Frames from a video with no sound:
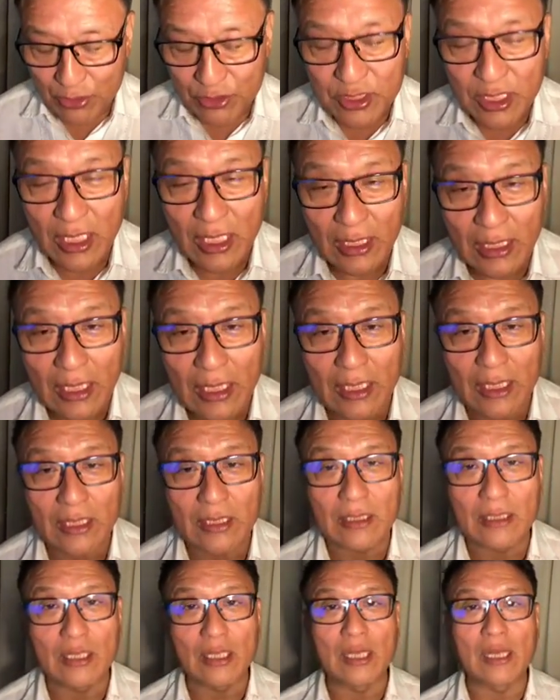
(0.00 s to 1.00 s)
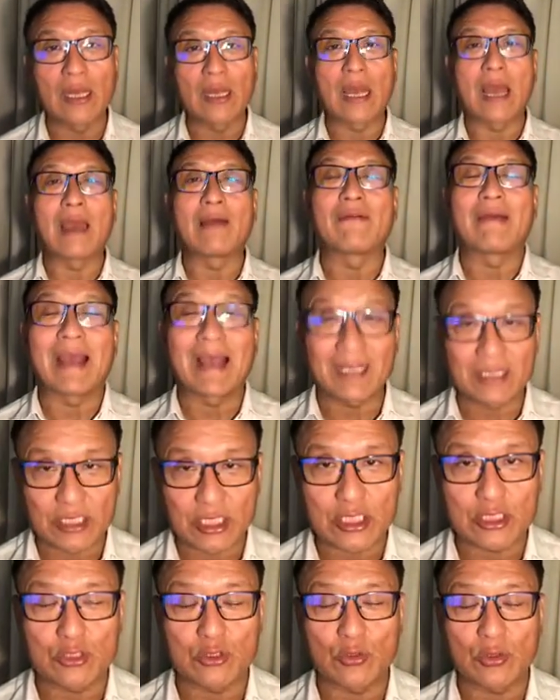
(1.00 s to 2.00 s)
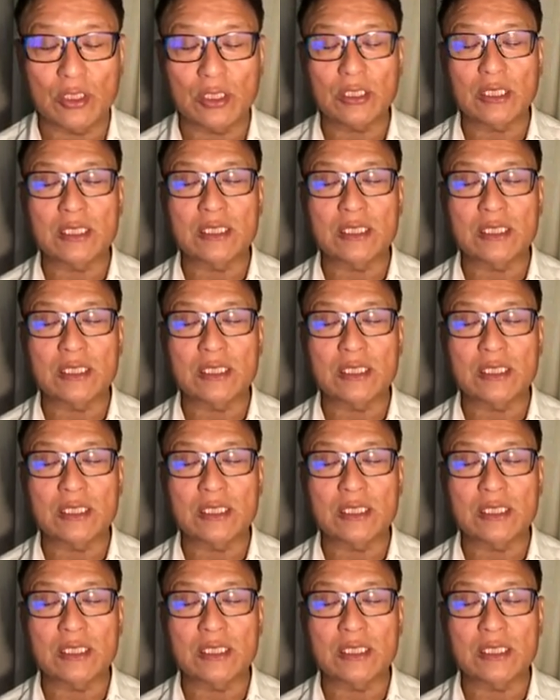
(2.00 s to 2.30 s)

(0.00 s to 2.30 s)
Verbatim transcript: say get it uh, have access to it.